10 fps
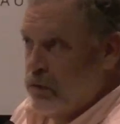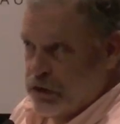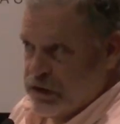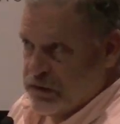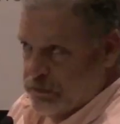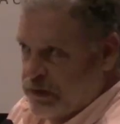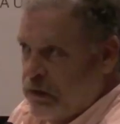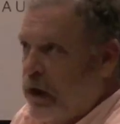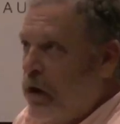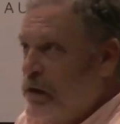just,
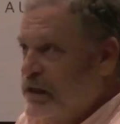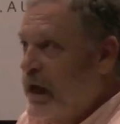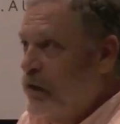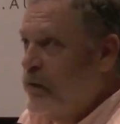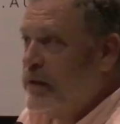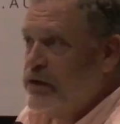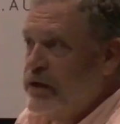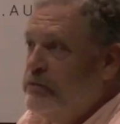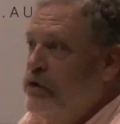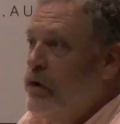you know, aside from the
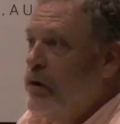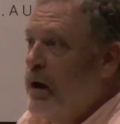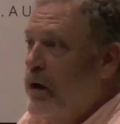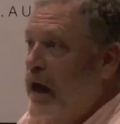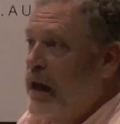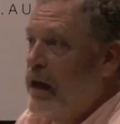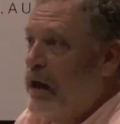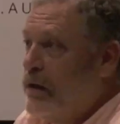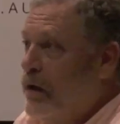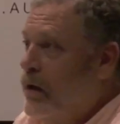cheap joke about
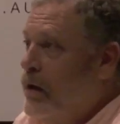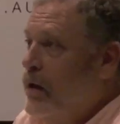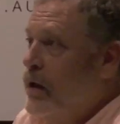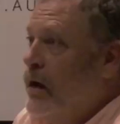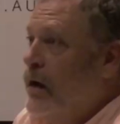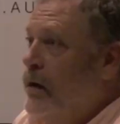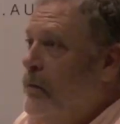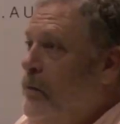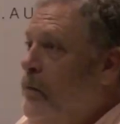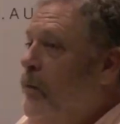Adelaide.
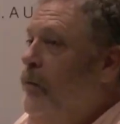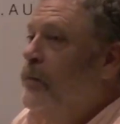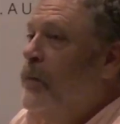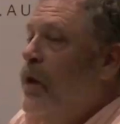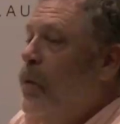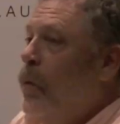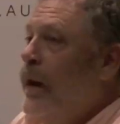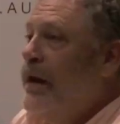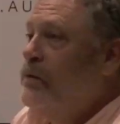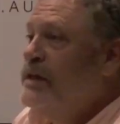Um,
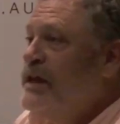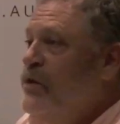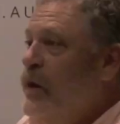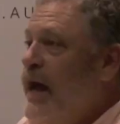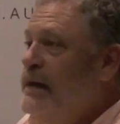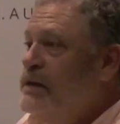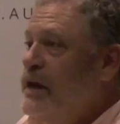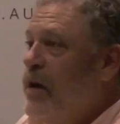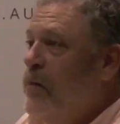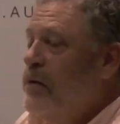when I was here last
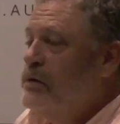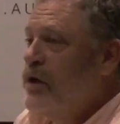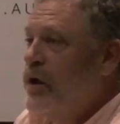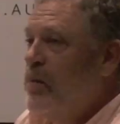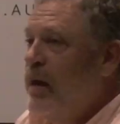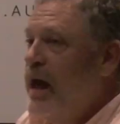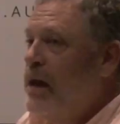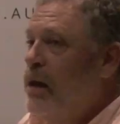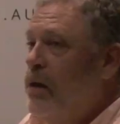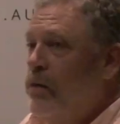time, I was on a
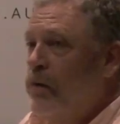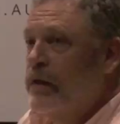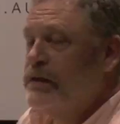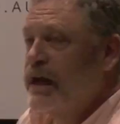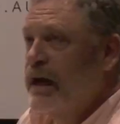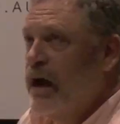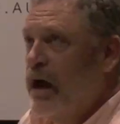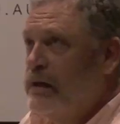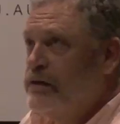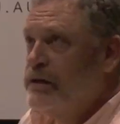panel with a
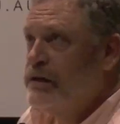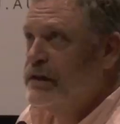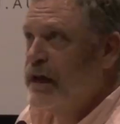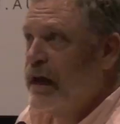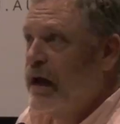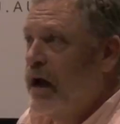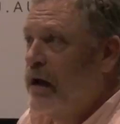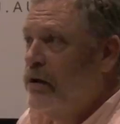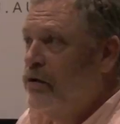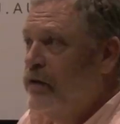psychologist, a
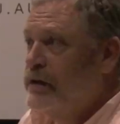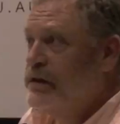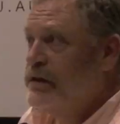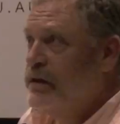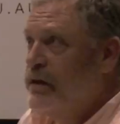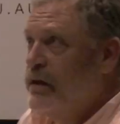psychiatrist,